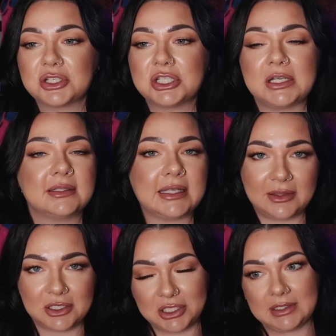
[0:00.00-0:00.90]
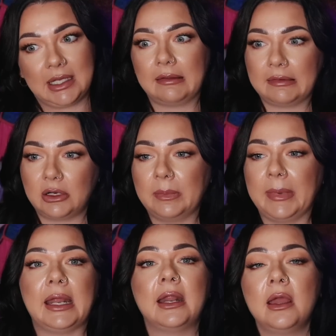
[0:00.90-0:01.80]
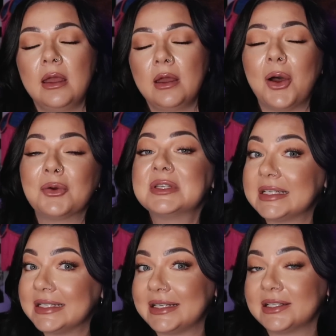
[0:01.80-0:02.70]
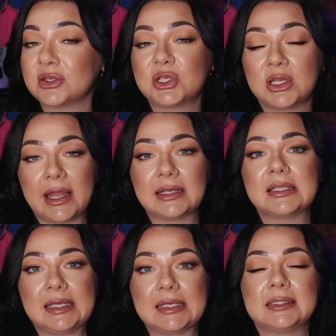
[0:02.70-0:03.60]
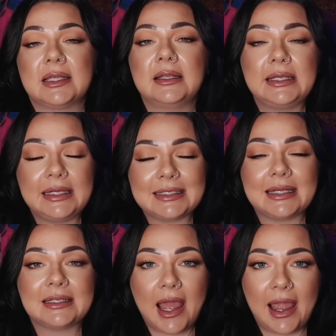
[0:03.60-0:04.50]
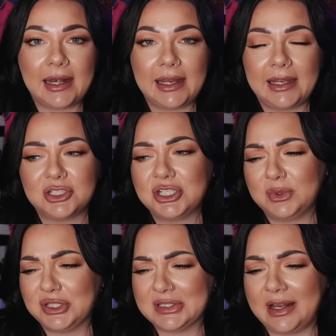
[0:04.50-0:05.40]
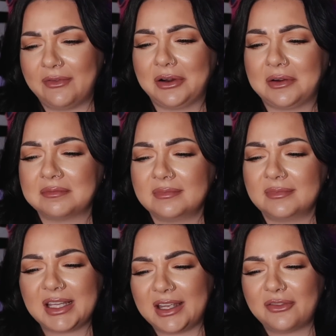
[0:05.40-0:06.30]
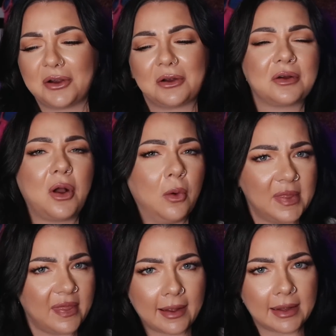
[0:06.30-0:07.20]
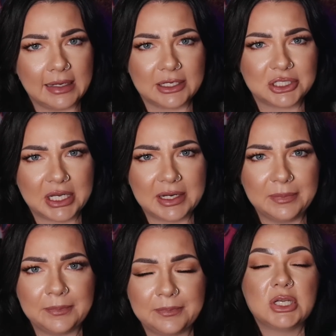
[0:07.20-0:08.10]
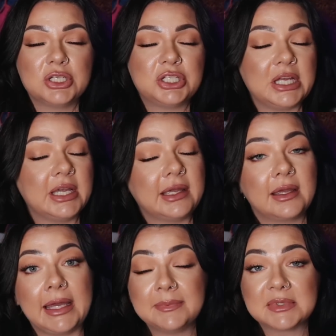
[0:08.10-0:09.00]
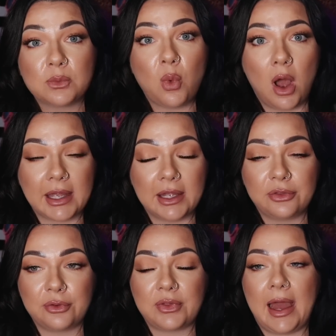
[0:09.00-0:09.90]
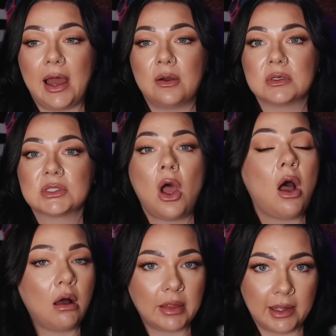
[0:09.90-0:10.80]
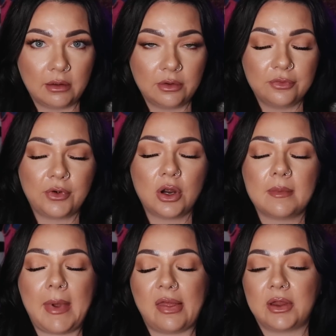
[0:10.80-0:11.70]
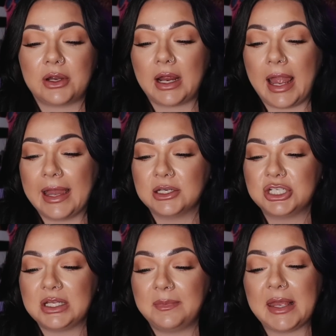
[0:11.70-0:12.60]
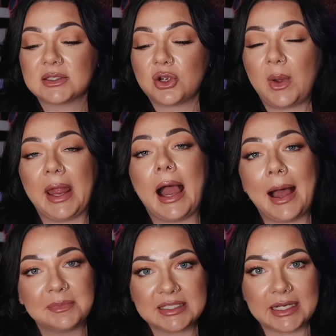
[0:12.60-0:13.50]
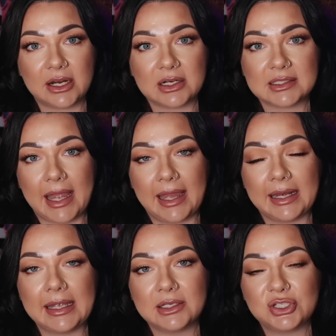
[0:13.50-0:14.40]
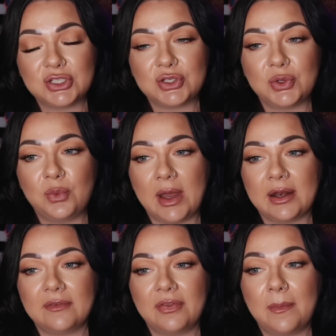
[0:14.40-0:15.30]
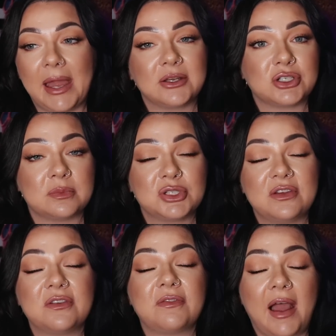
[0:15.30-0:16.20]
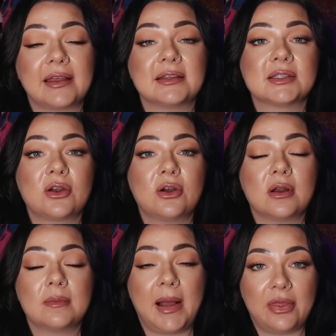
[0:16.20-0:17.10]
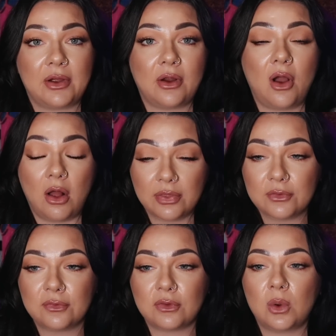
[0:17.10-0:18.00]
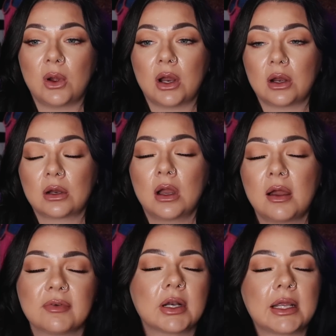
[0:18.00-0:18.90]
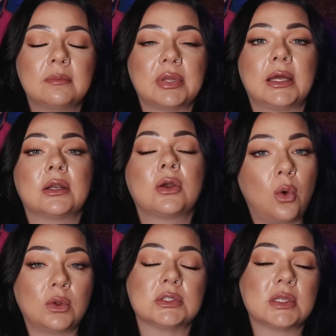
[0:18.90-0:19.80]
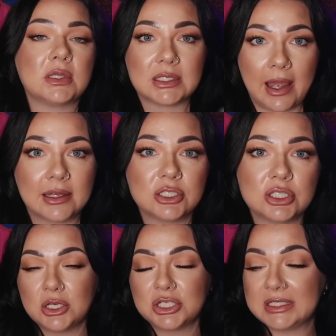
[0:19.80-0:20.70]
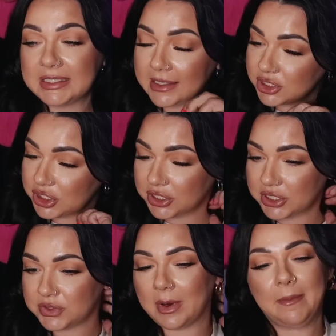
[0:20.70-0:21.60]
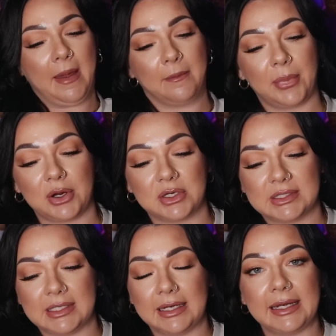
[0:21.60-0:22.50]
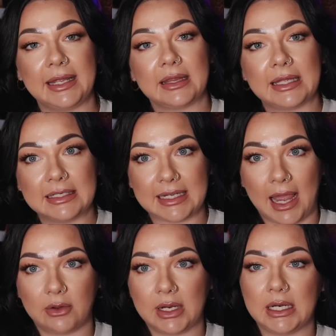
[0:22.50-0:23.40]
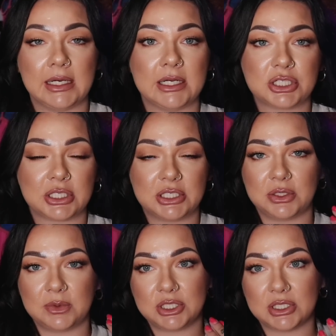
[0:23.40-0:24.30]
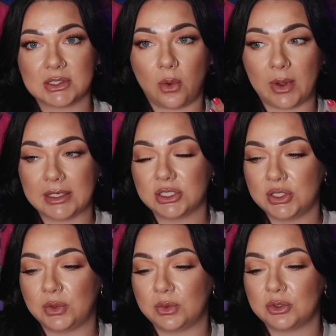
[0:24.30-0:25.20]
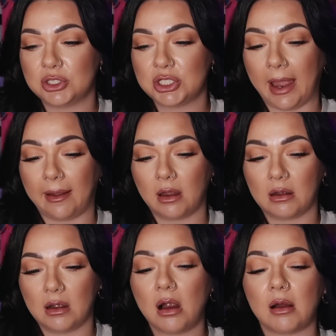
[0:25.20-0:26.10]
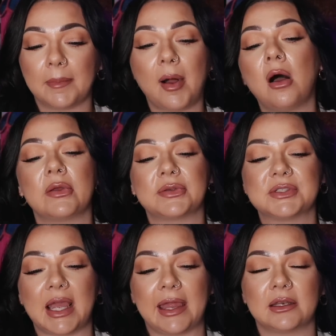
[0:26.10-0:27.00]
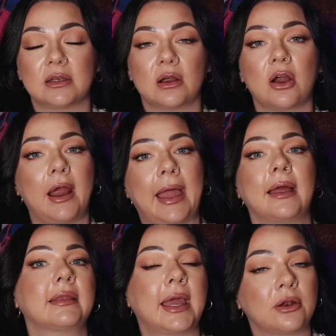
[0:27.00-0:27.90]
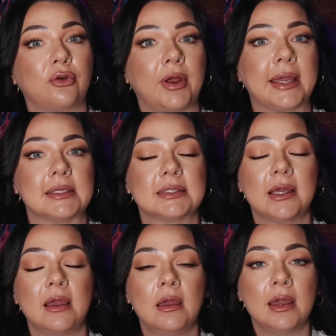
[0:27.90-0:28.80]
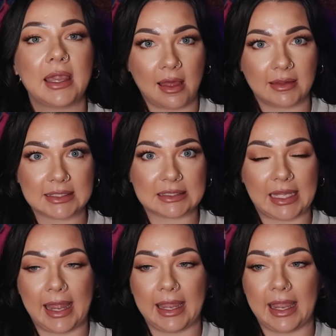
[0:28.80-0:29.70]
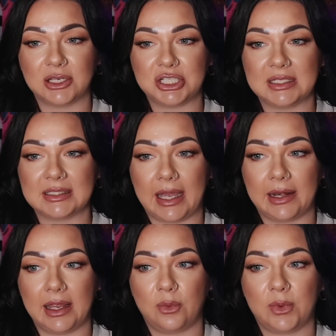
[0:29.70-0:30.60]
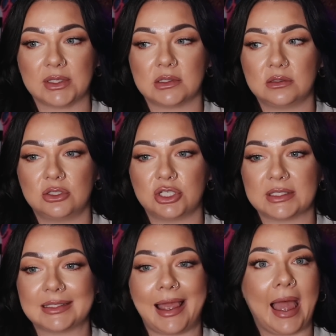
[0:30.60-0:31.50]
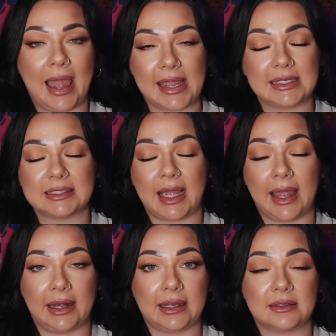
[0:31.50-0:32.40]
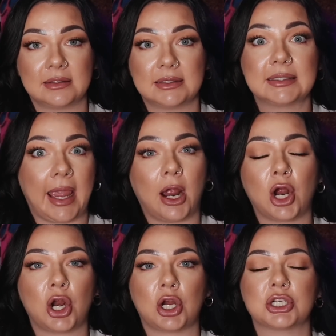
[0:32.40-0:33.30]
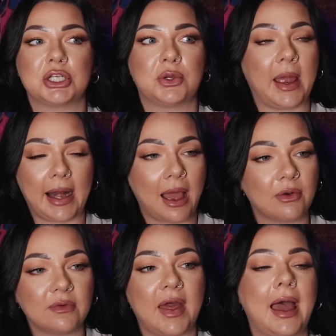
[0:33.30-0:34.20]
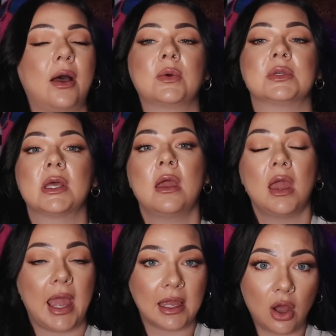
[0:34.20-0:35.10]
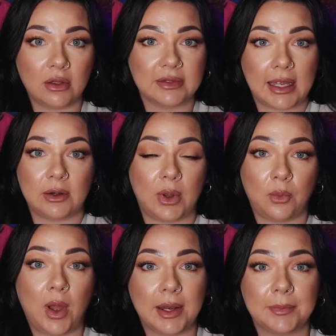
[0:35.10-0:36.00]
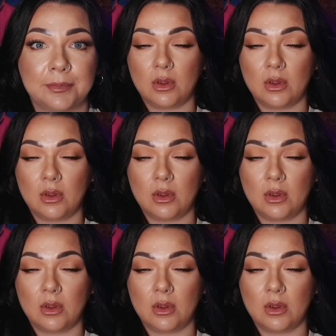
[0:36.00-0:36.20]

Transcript: She said that she's like a little bit OCD, so she liked things neat and tidy, and she would just never leave her home in that condition. She keeps walking through the house, calling for her mother, and she makes her way upstairs and into one of the bedrooms. She finds her mother on the floor, covered in blood, cold to the touch. She says she just remembers kneeling down, and initially she was just going to check her pulse, and her hand had grazed Kelly's leg, and she said it was just ice, and it scared her. She ran out of the house and called 911.